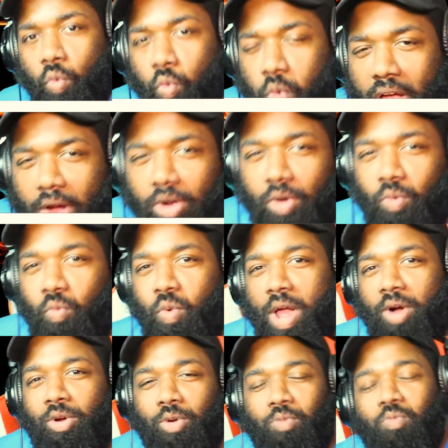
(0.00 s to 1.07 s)

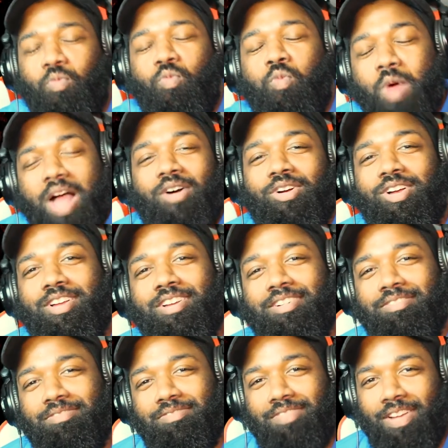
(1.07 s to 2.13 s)

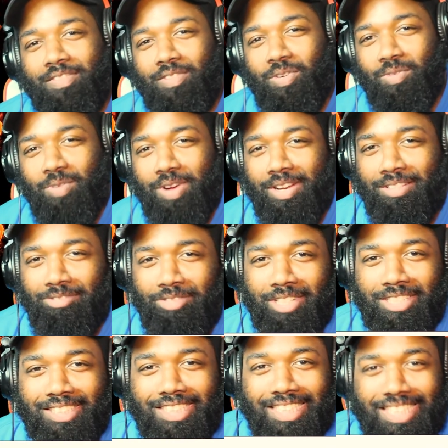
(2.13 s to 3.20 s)
Welcome everyone
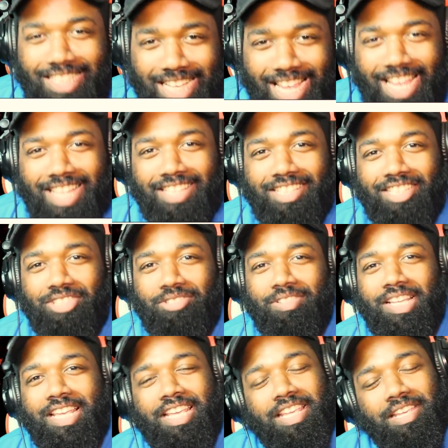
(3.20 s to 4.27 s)
once again to
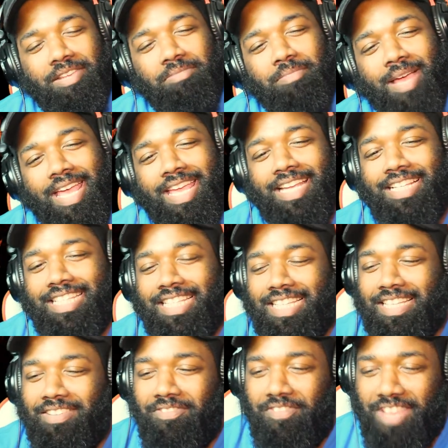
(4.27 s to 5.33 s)
E-Main
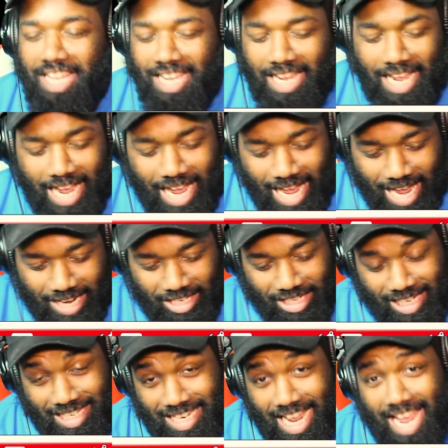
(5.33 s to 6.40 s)
TV, and
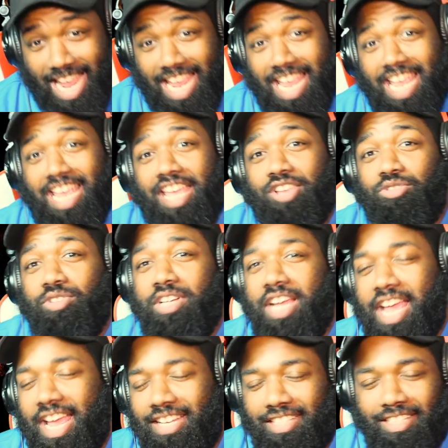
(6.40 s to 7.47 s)
today is
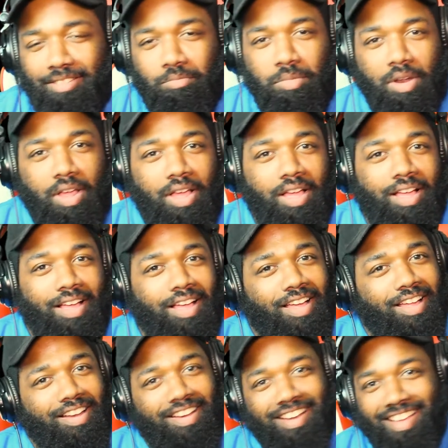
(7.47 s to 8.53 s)
reaction.
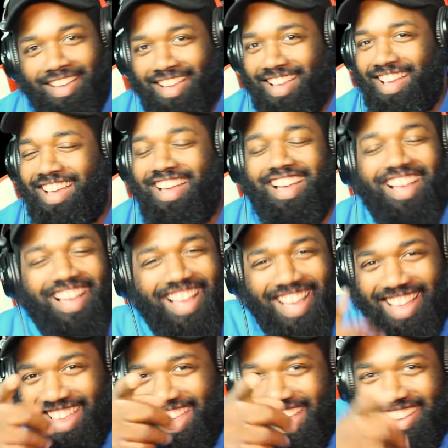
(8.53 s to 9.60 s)

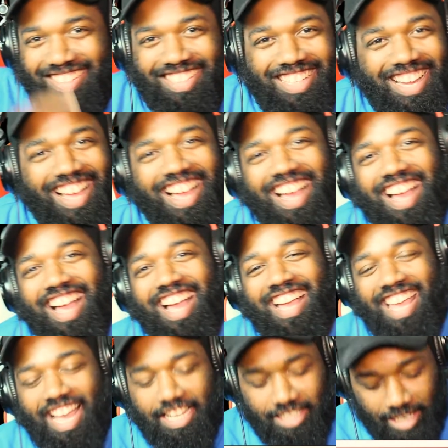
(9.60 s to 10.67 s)
I got
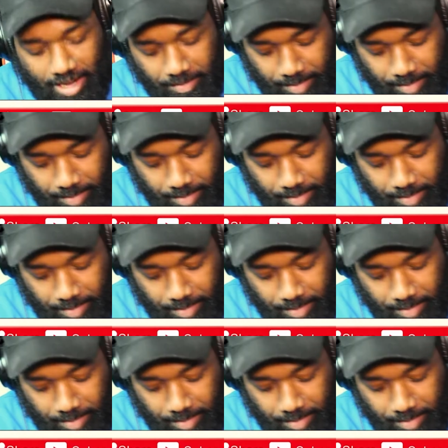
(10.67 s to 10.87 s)
y'all,